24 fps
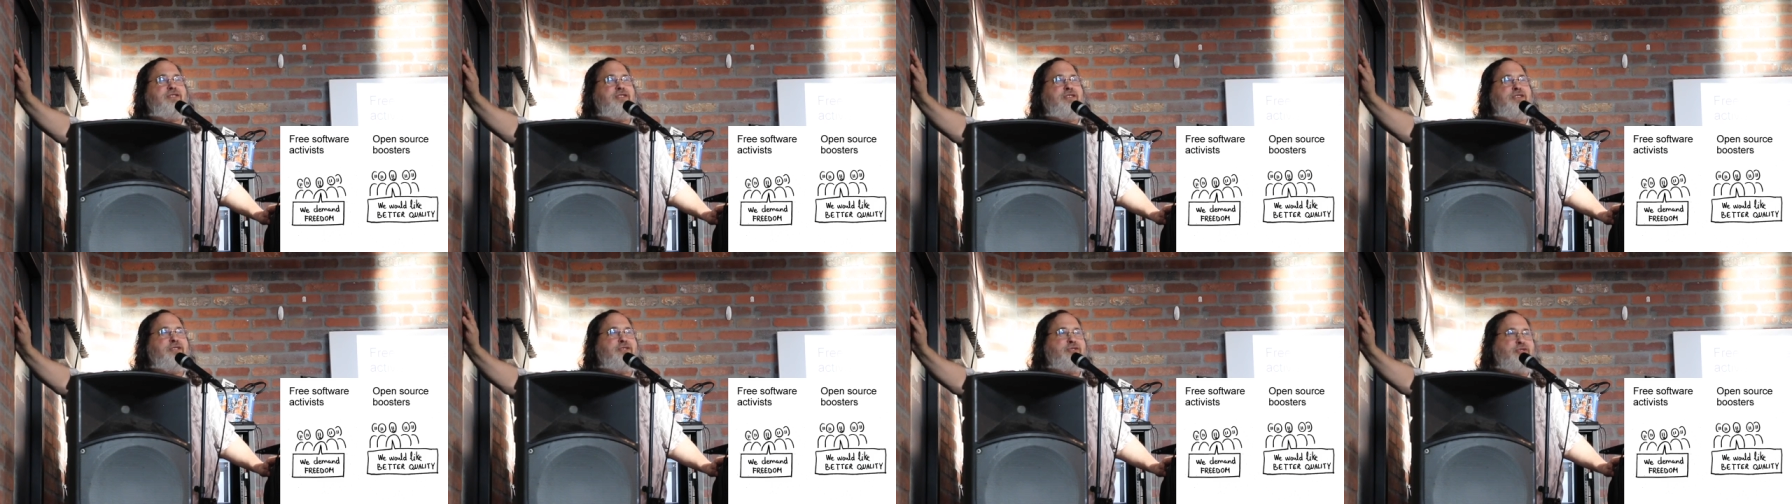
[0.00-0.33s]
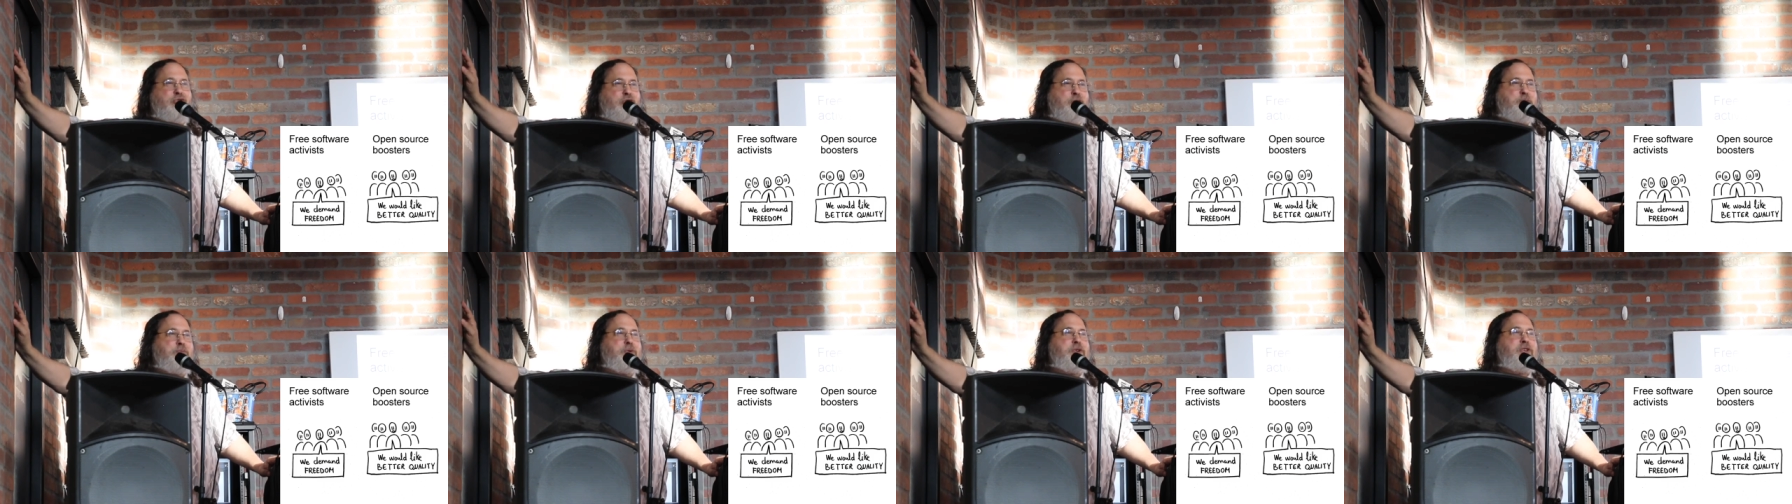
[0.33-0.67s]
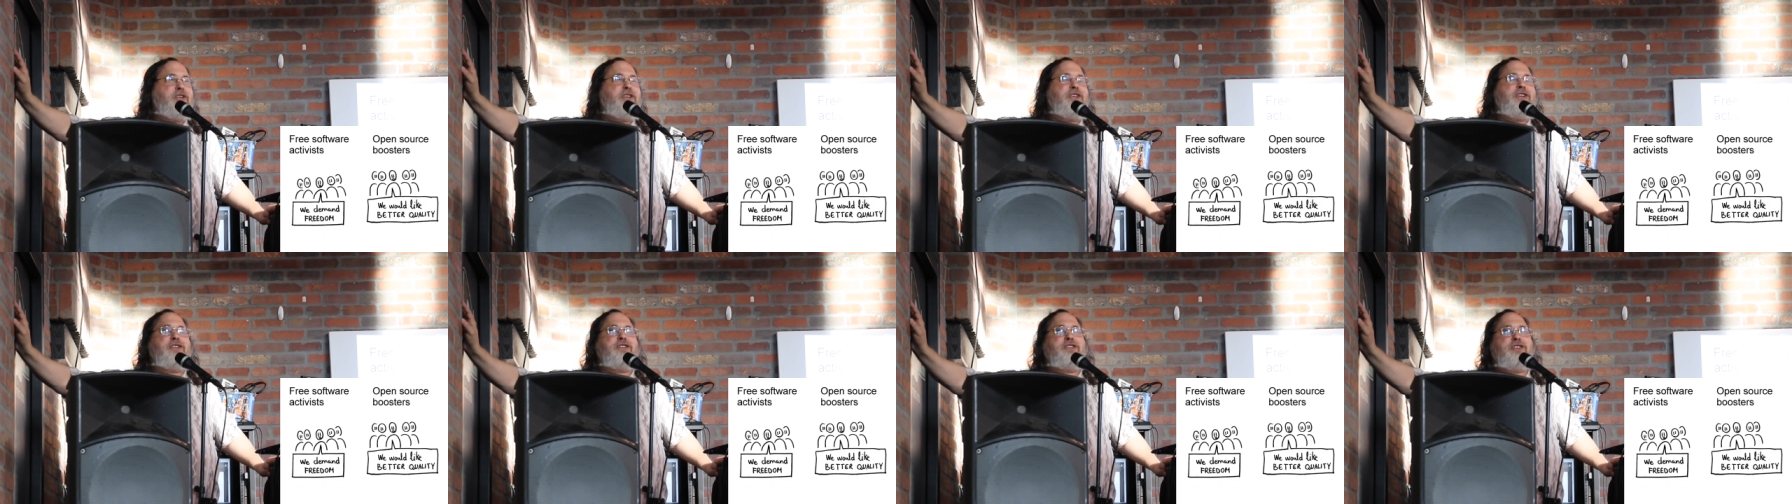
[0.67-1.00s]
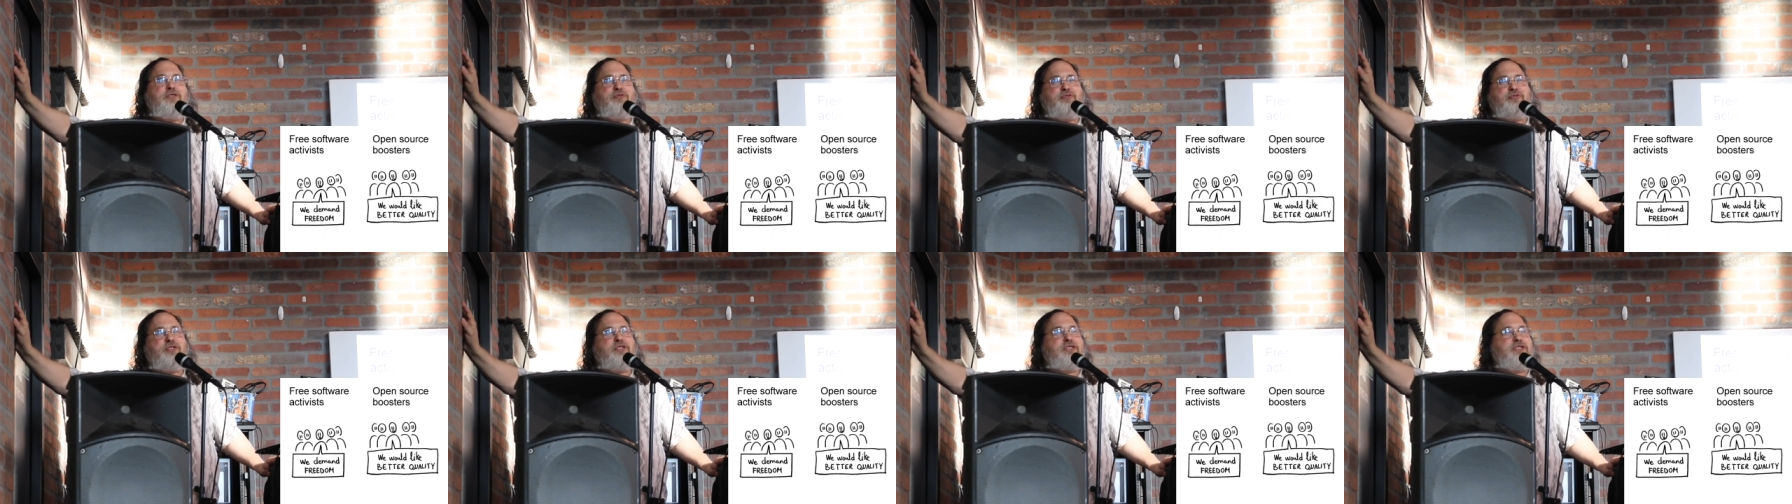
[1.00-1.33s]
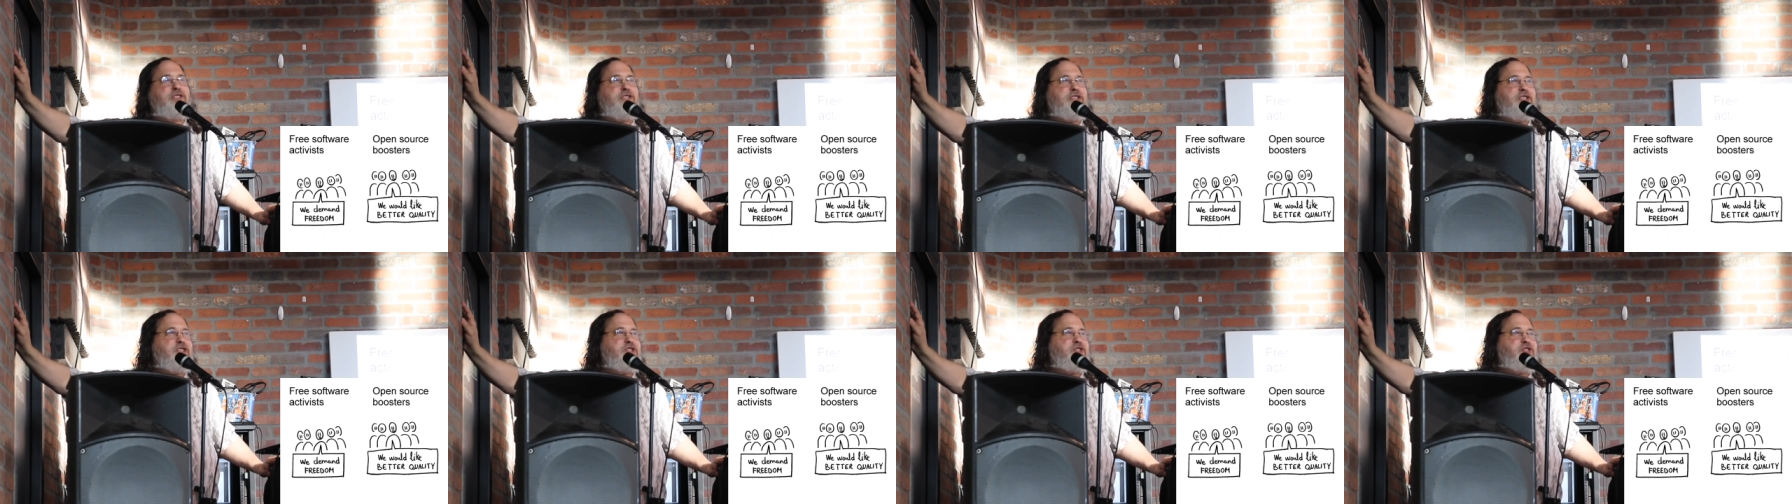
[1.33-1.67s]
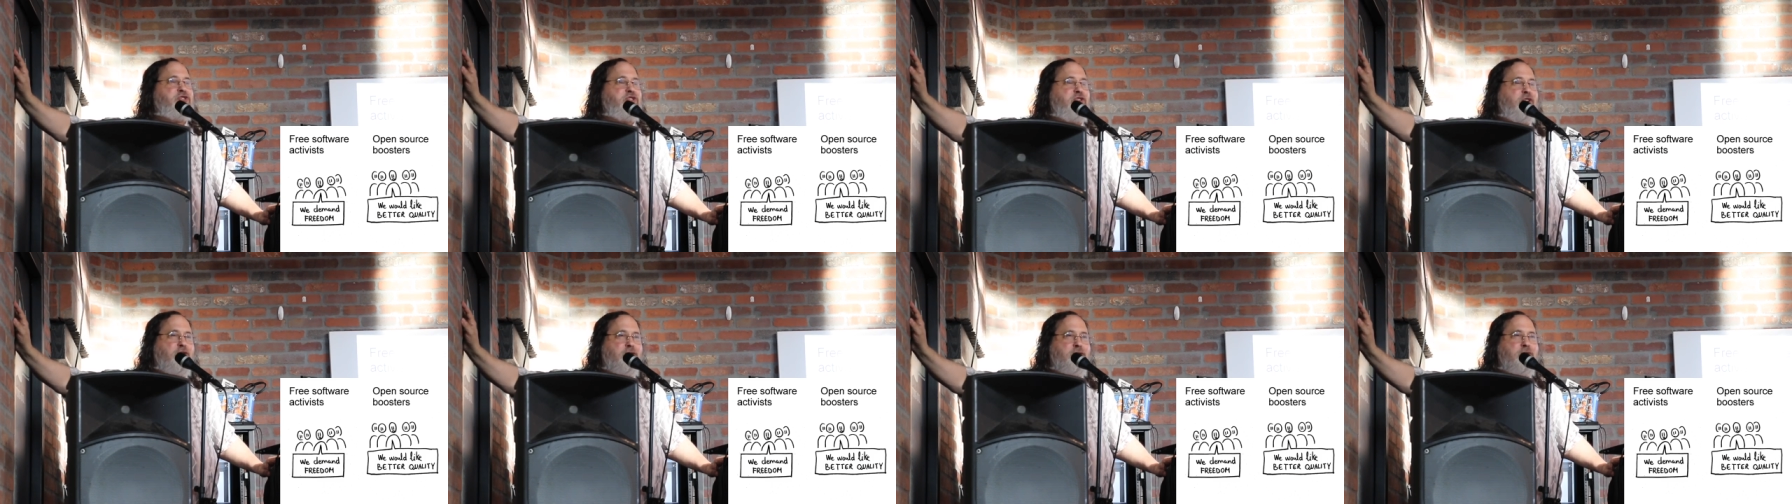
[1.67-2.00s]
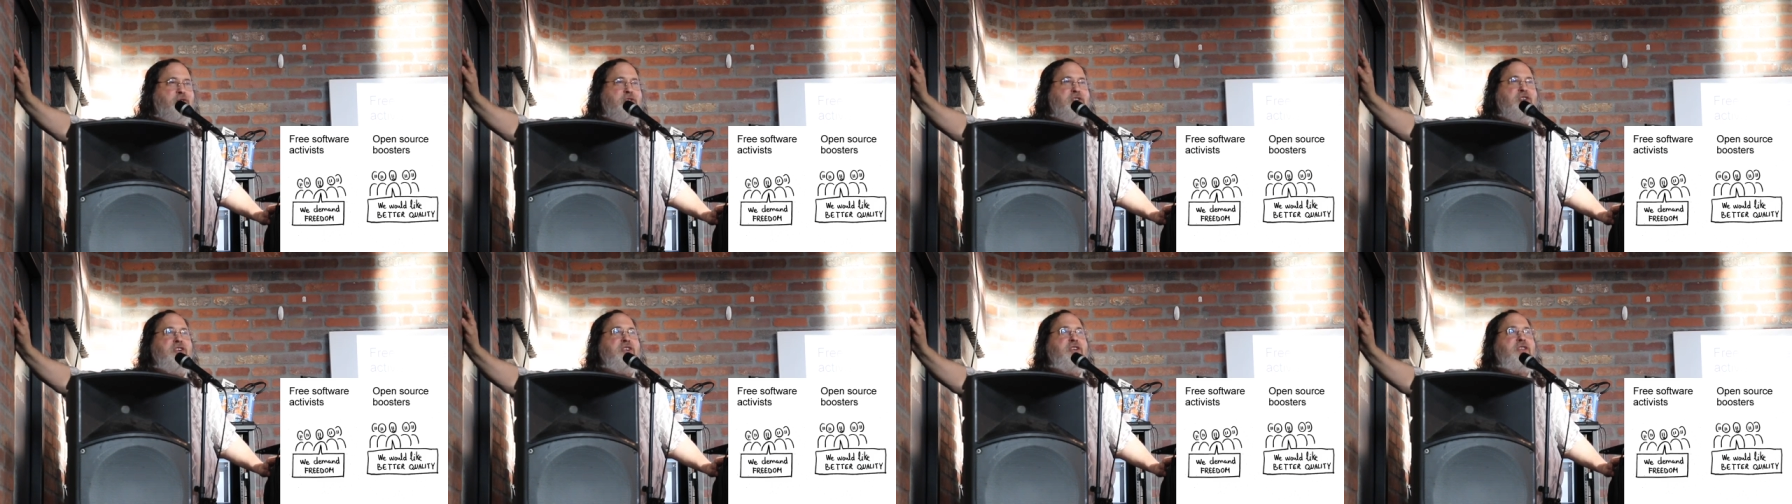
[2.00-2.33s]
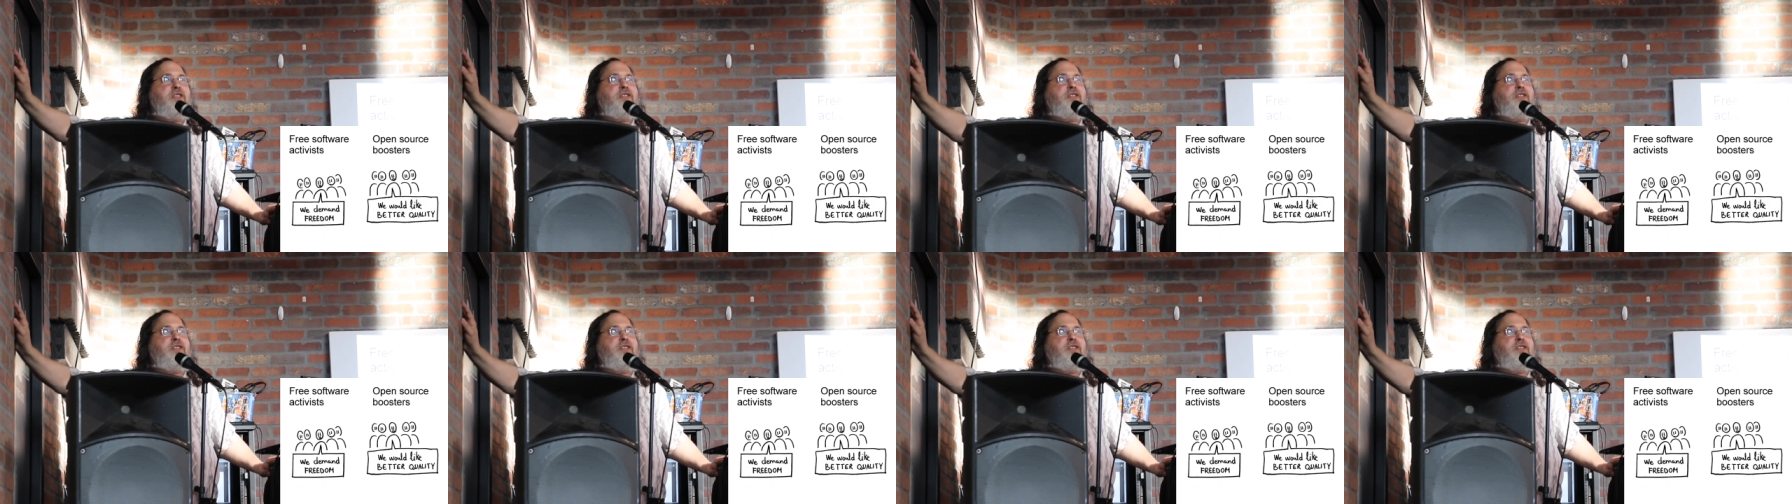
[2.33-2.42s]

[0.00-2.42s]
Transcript: interpreted it differently, so